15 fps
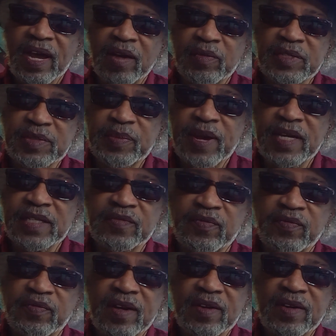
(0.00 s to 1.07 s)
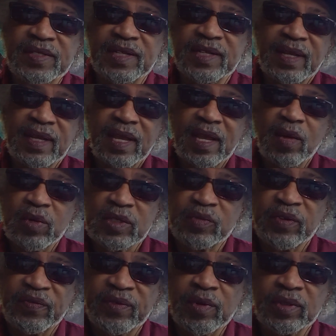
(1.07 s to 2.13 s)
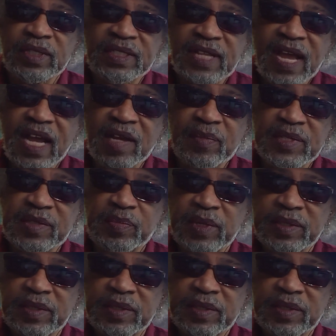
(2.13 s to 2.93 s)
responsive records and was reviewing the documents, but the